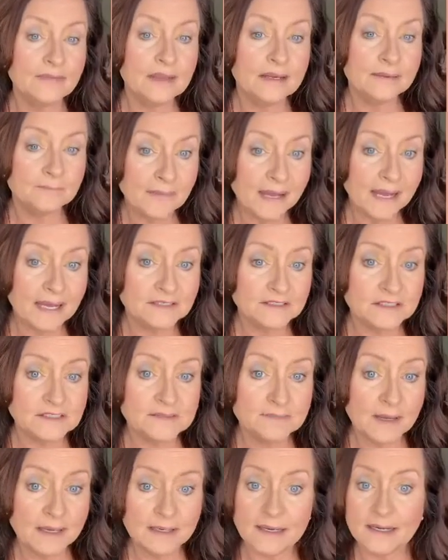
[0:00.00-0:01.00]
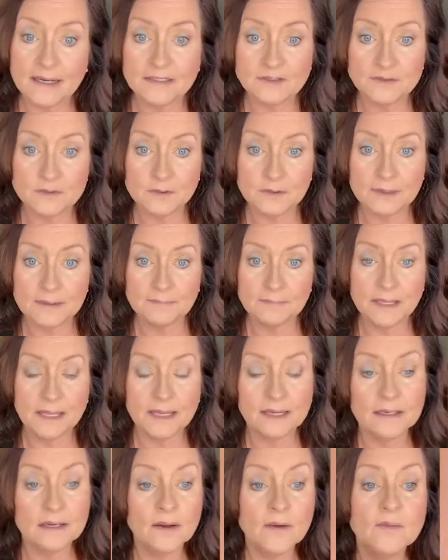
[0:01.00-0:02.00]
It matches my natural lip
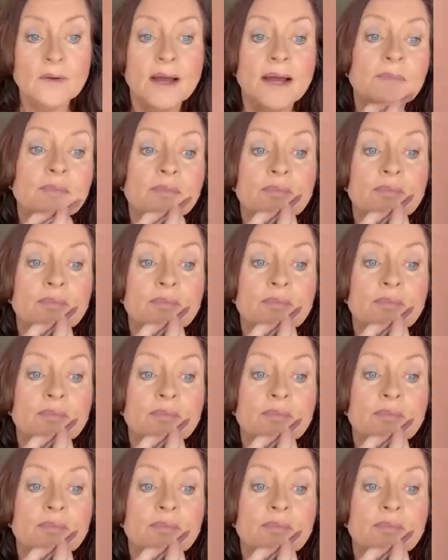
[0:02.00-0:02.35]
line, okay?